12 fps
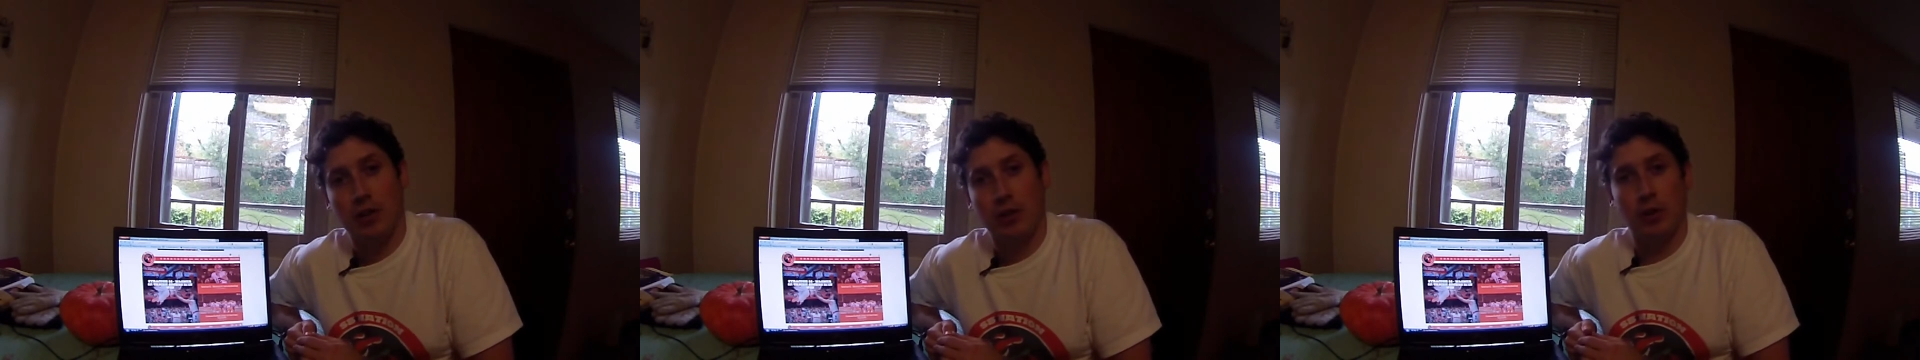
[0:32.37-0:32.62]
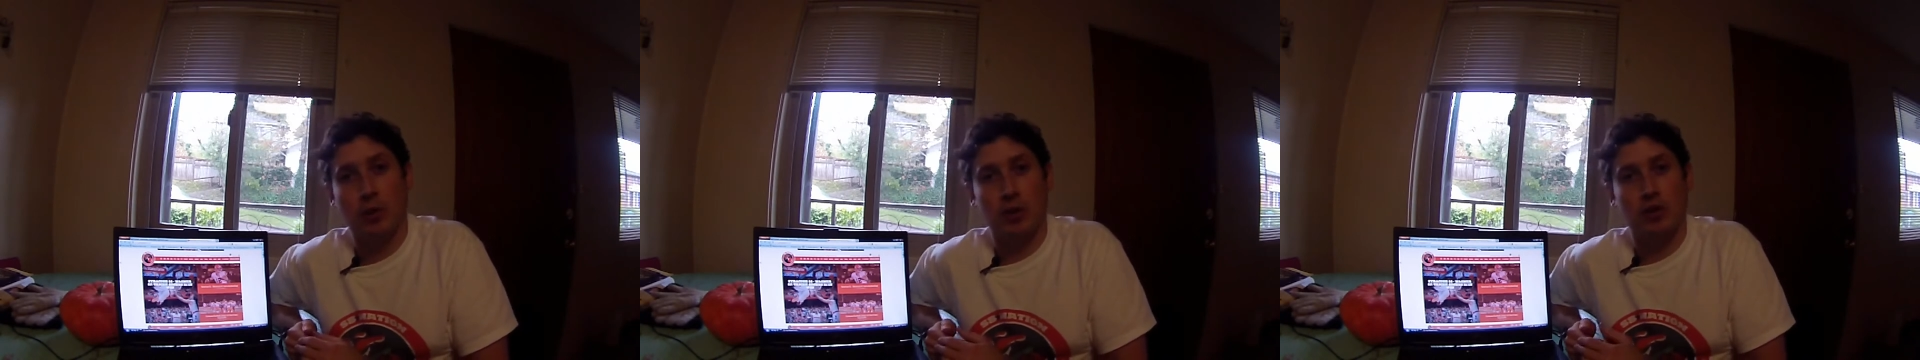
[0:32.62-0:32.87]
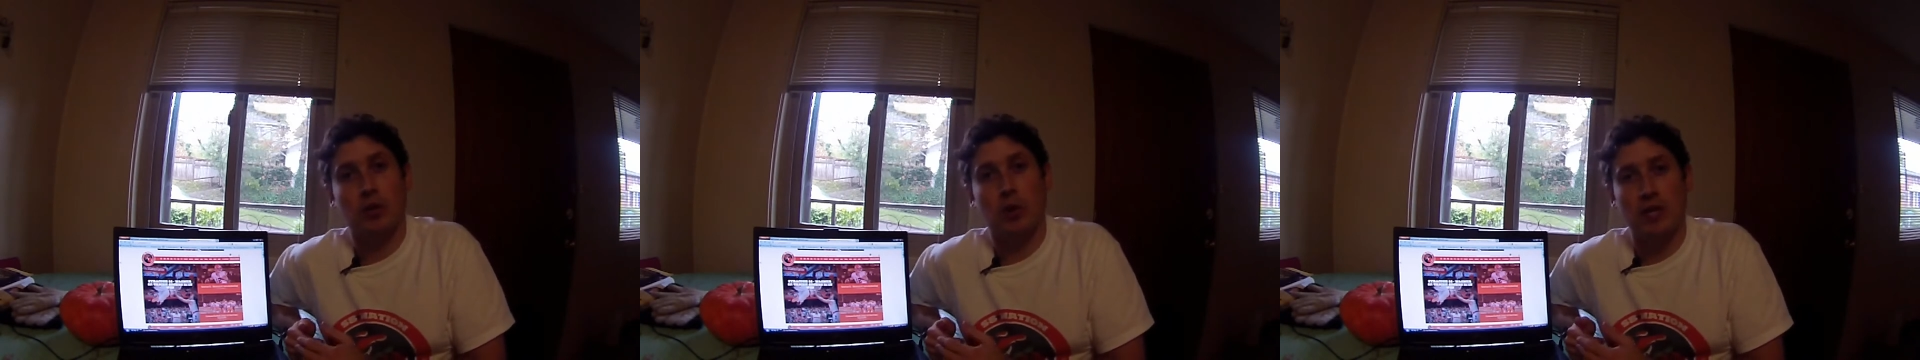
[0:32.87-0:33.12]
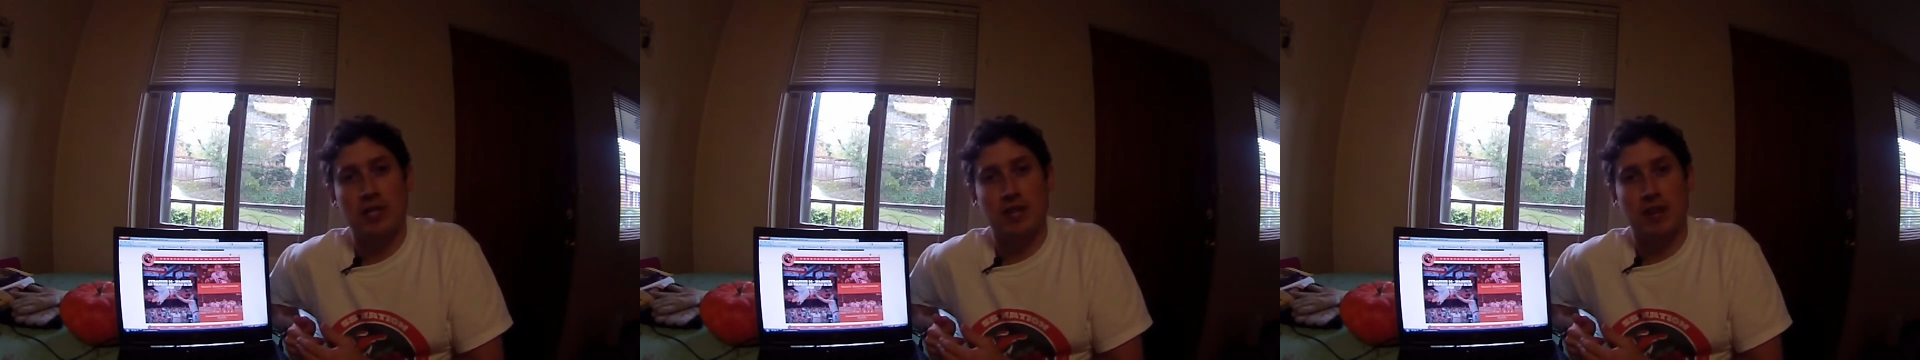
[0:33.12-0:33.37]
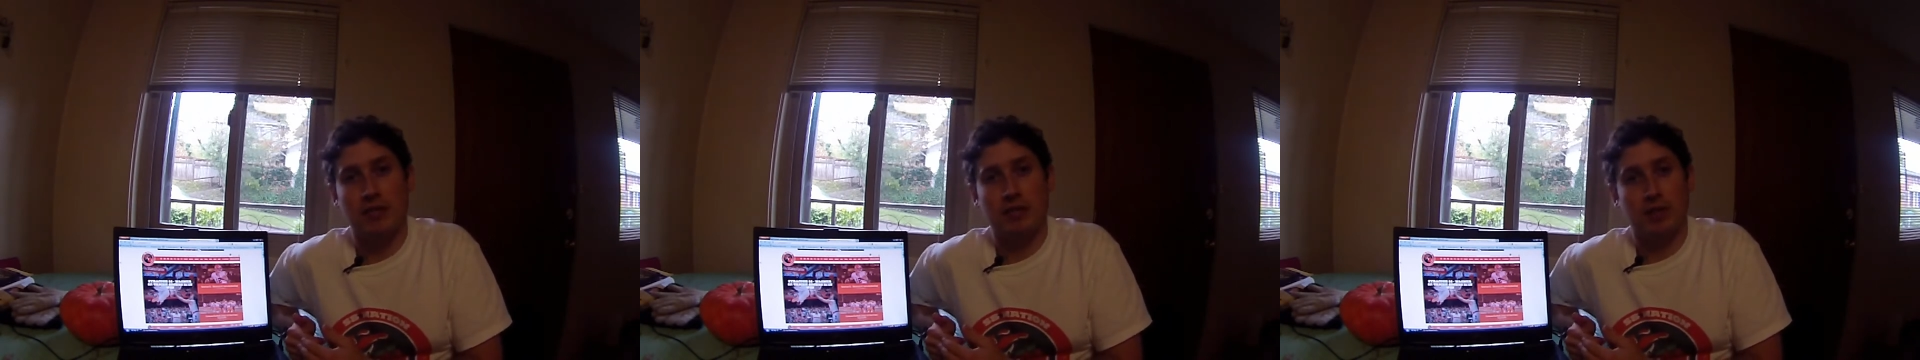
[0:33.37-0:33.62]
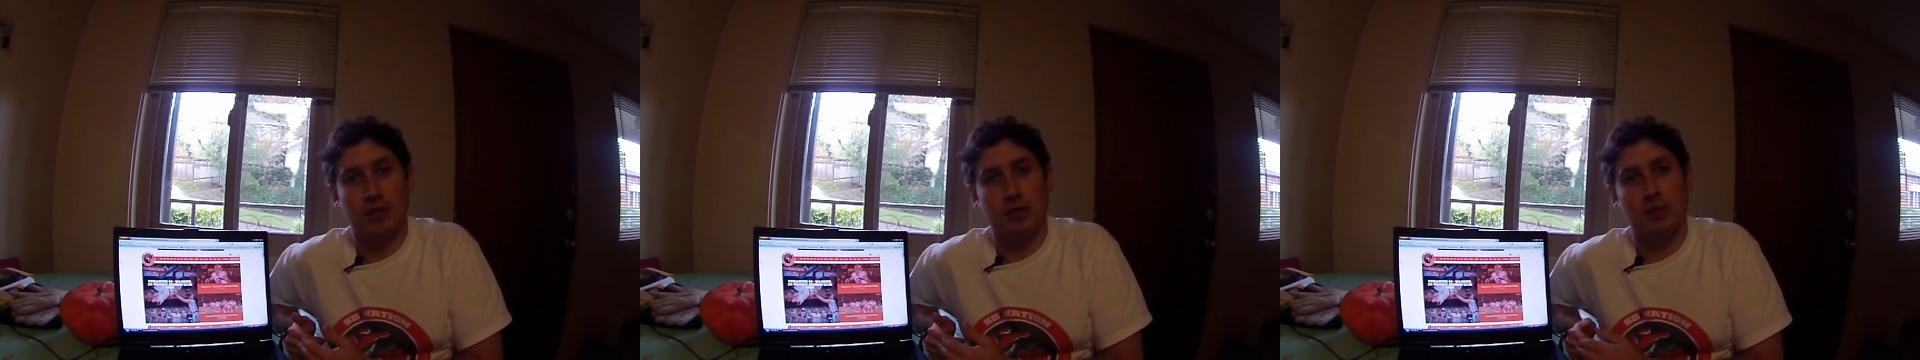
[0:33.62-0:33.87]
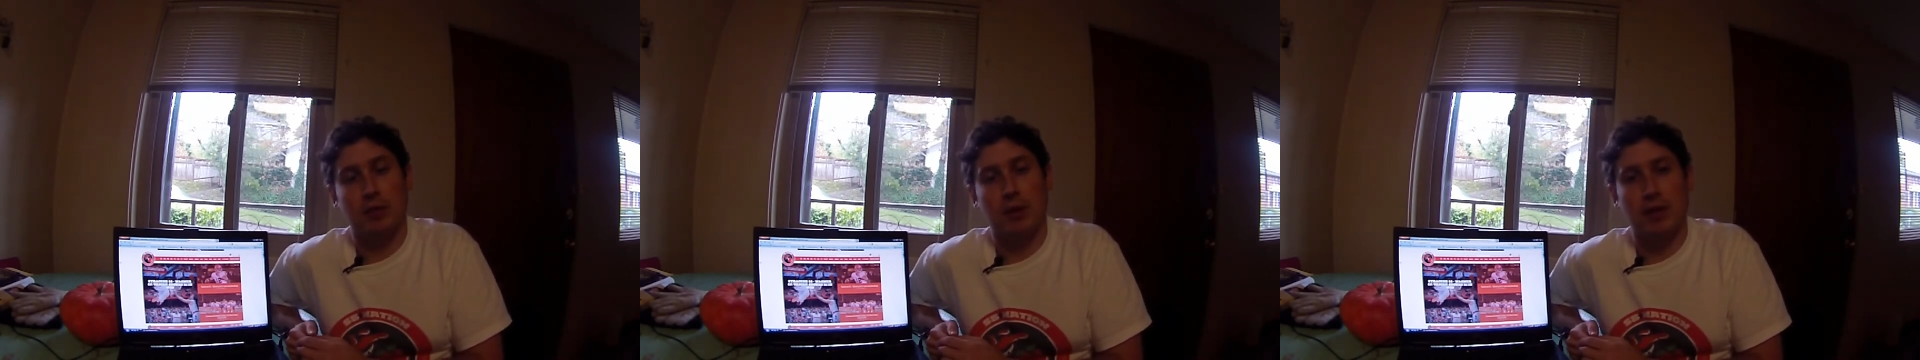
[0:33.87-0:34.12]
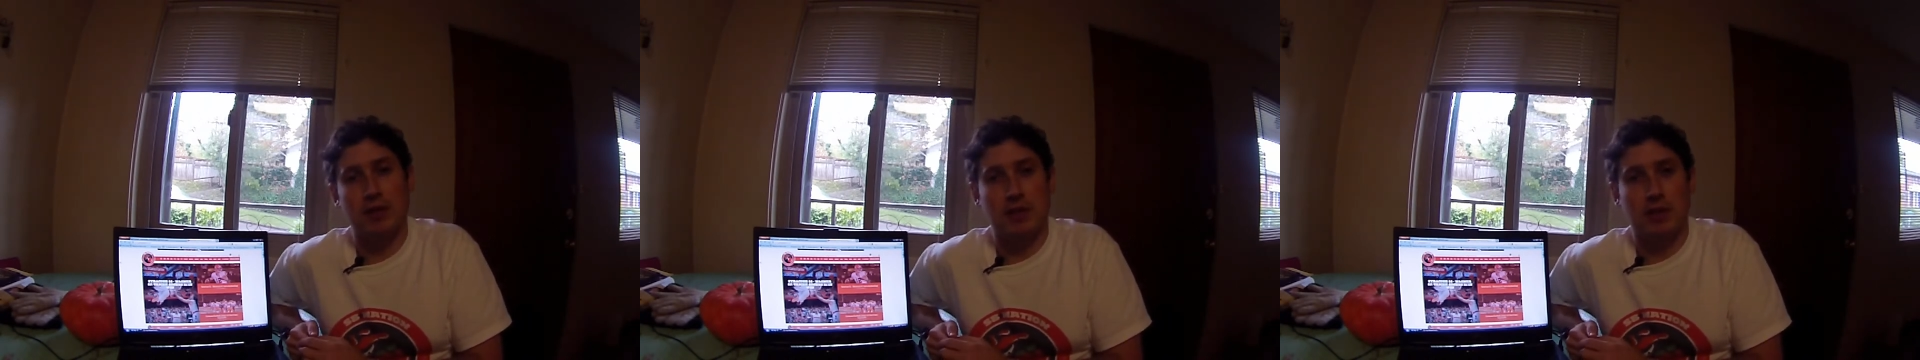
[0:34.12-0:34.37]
31-27 victory by the